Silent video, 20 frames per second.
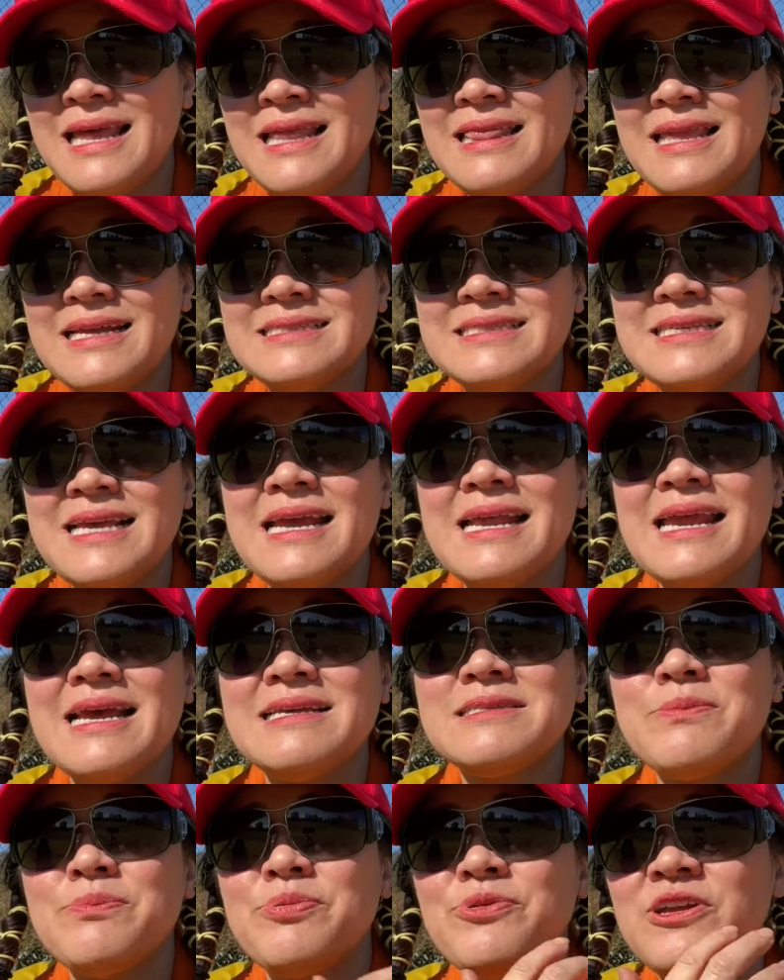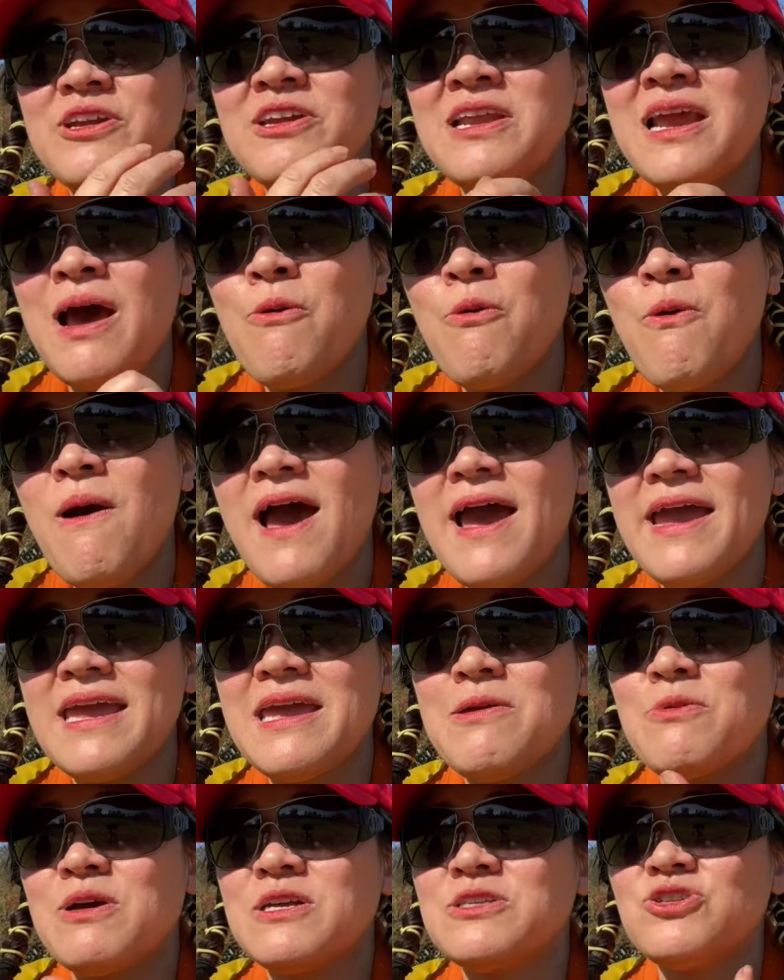Let's say there's a breeder in Hawaii.
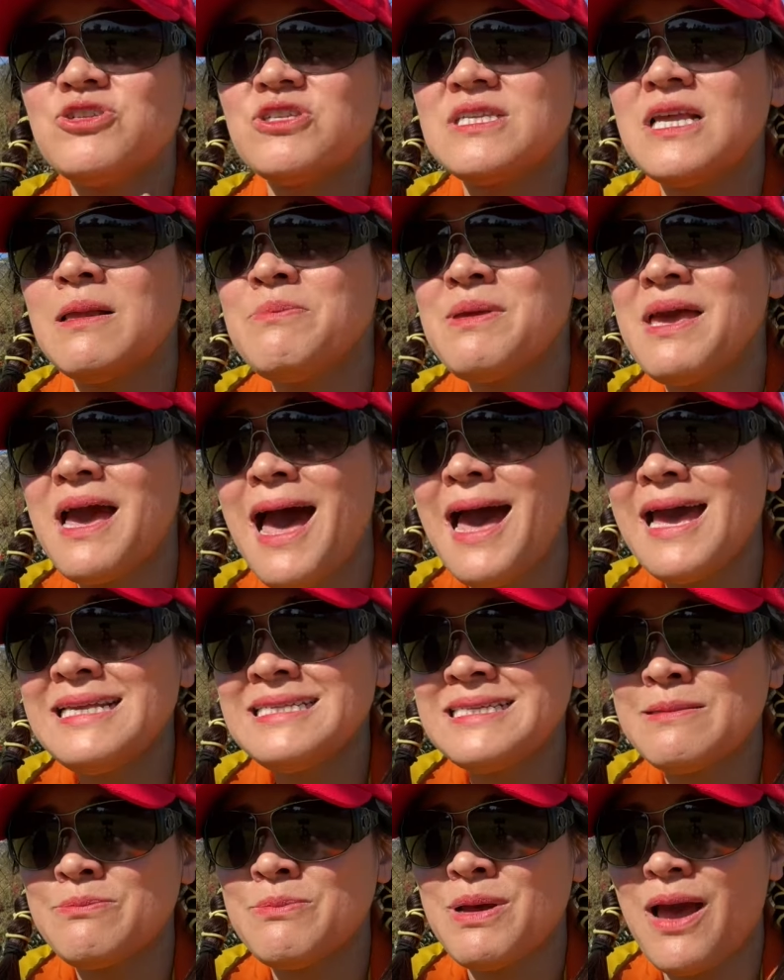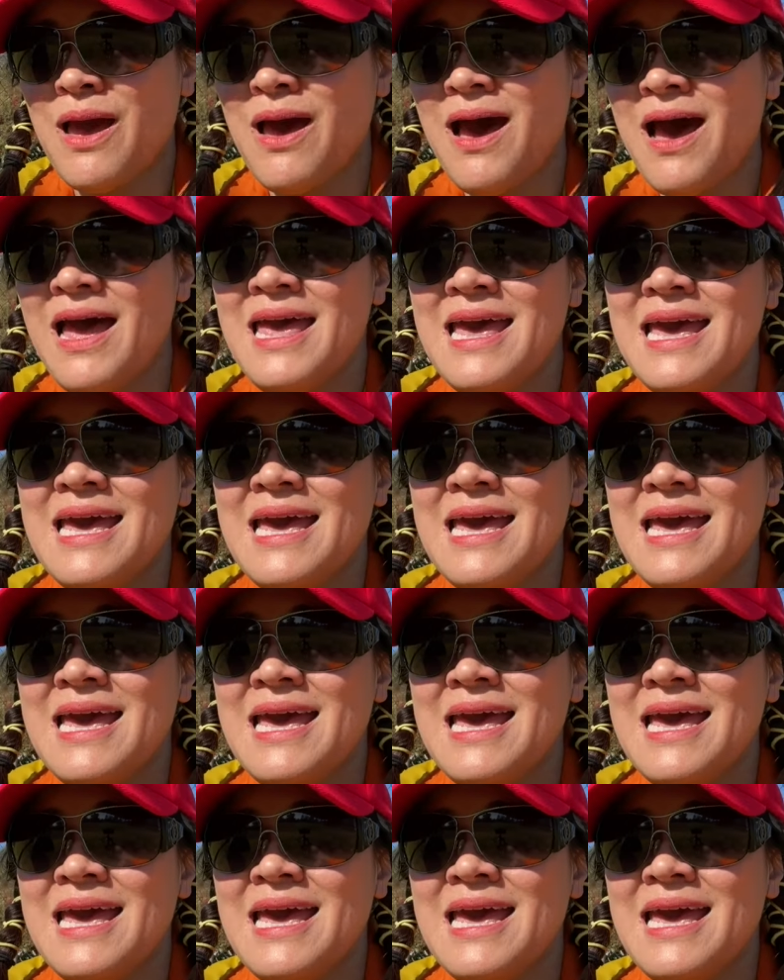He wants to sell me a hyacinth macaw.